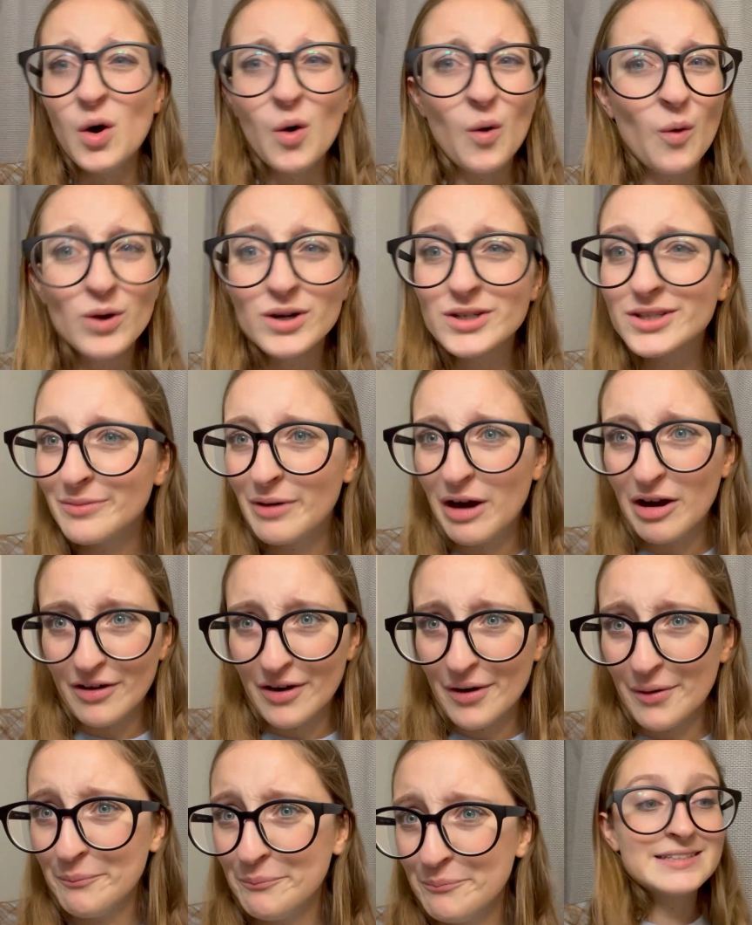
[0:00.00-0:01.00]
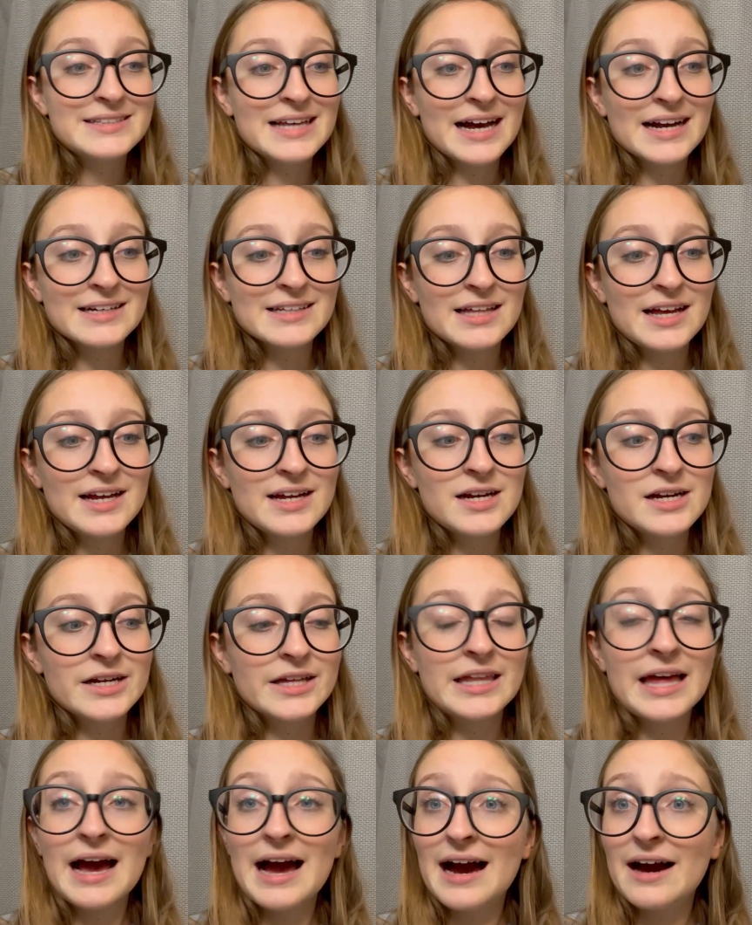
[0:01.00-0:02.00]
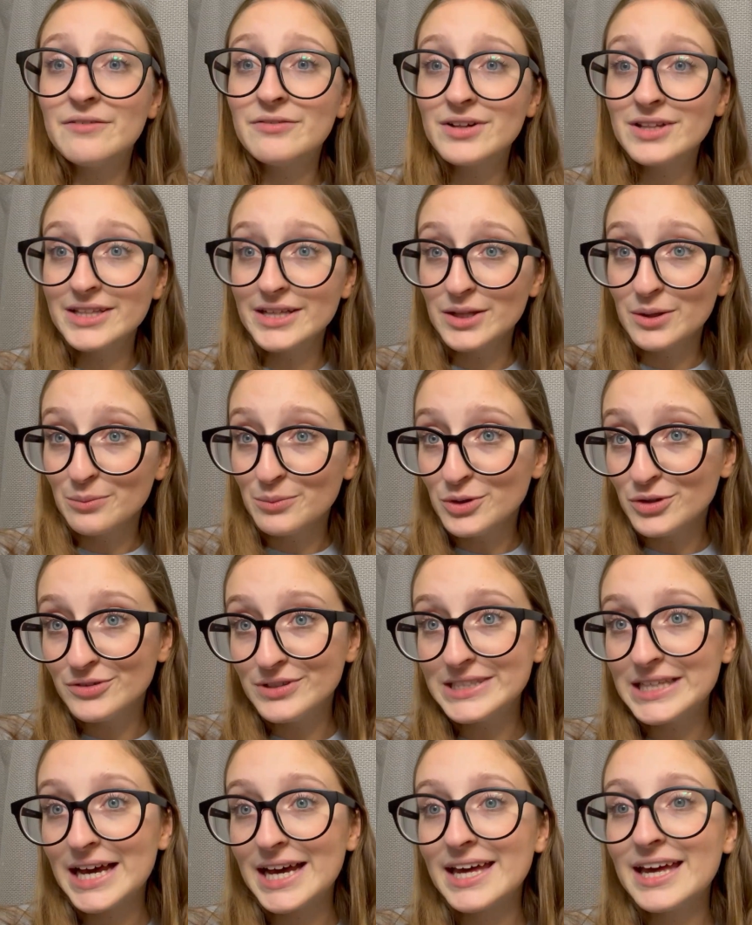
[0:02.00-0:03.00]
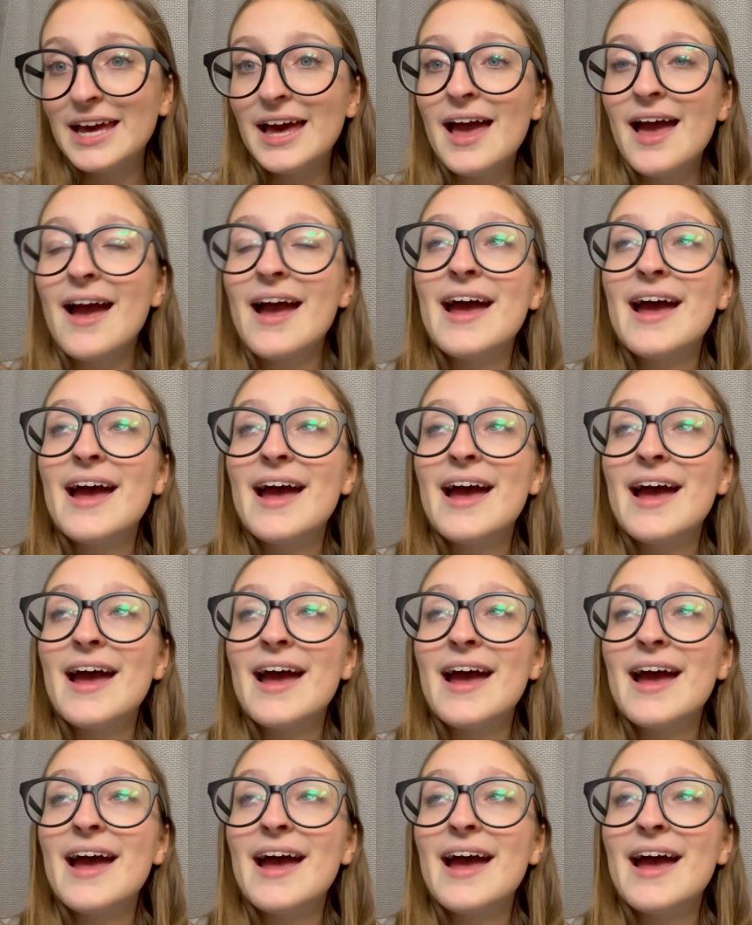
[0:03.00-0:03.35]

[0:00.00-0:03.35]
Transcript: or tomorrow. Zach and I are gonna have a little movie night